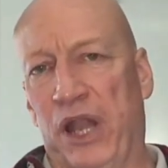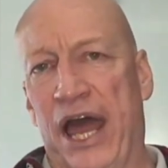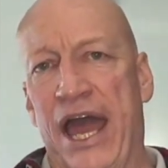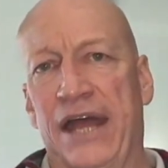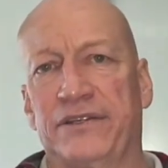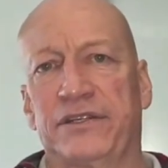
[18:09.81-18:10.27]

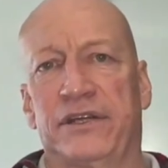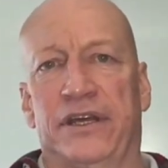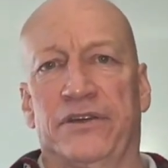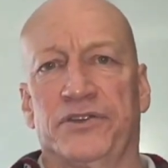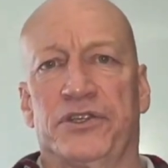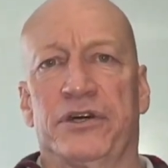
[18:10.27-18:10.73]
plant
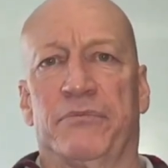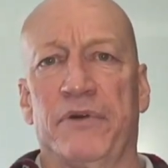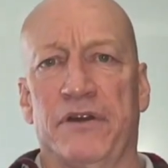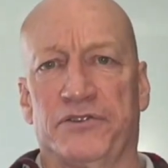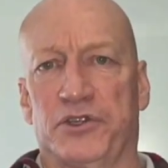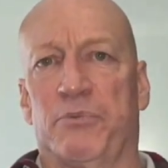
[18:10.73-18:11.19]
is the
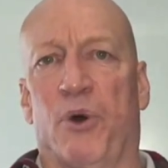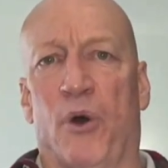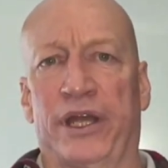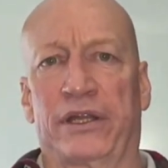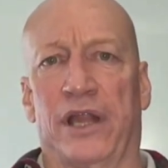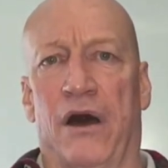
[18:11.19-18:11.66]

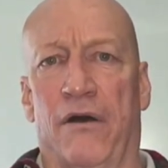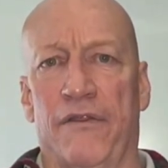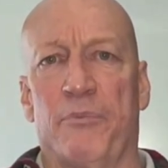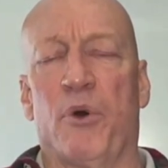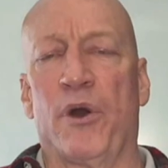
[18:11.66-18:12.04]
point cloud.